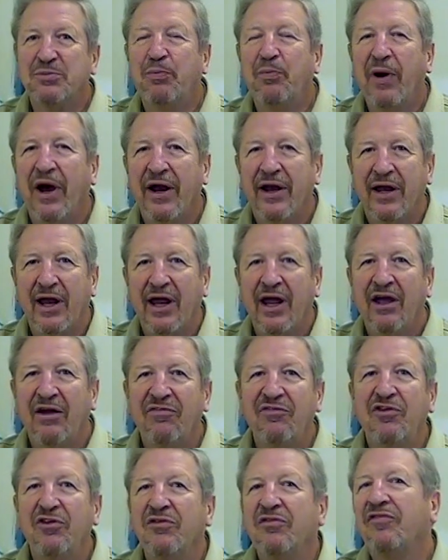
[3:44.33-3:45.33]
But
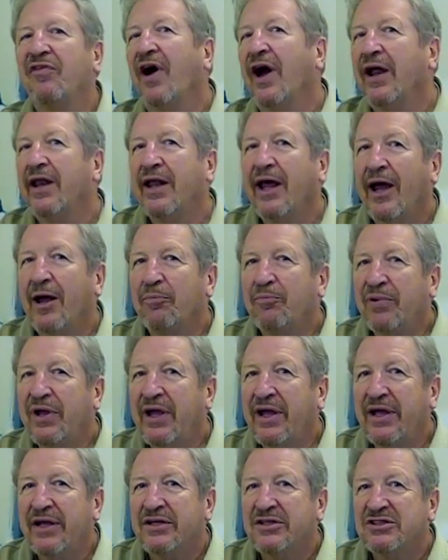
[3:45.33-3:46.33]
if you find that
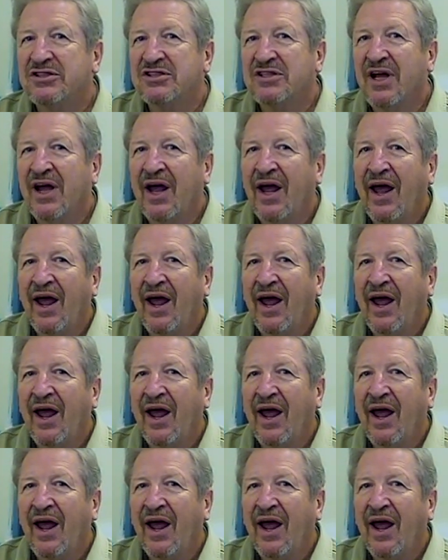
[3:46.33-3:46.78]
piece